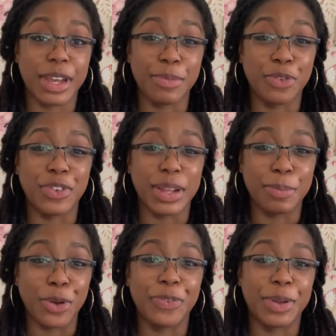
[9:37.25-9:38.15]
I'm not really
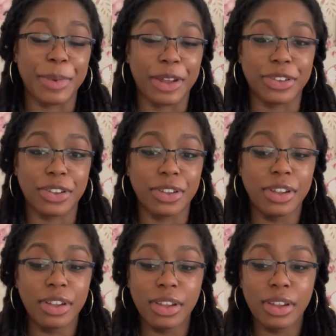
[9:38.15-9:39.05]
bothered about the
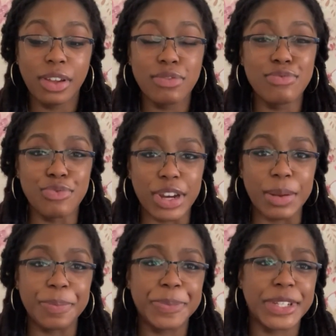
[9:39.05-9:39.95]

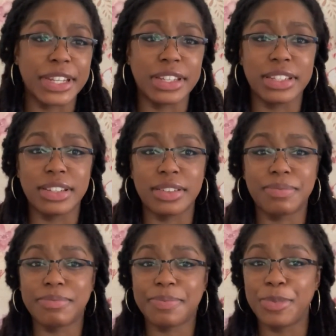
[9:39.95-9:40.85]
rips and the
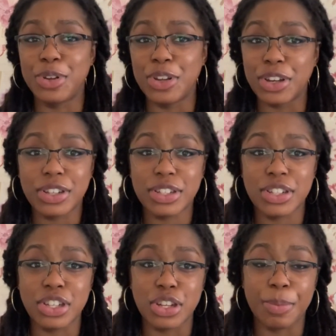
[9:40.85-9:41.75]
looks
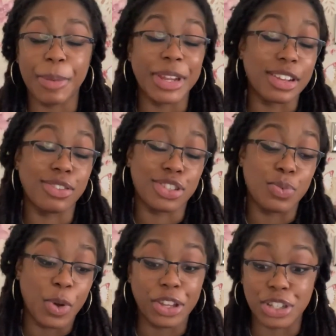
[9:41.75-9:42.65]
on your, I mean, like, you
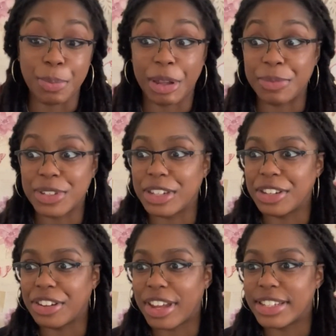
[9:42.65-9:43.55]
want your bum to
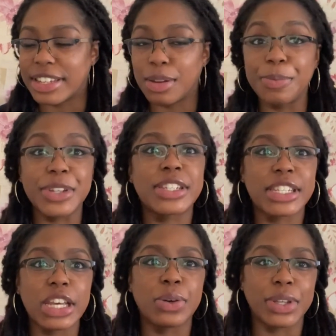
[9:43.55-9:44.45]
look nice in them, but
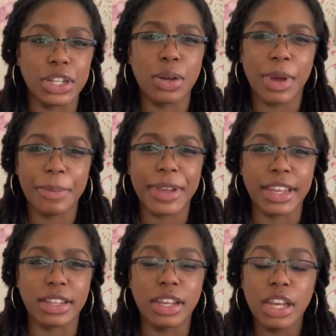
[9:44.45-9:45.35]
still, you know what I
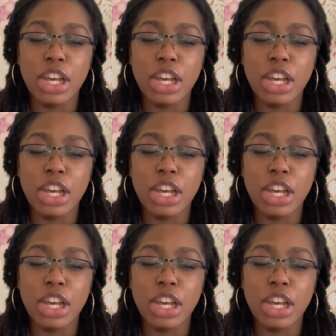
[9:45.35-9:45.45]
mean?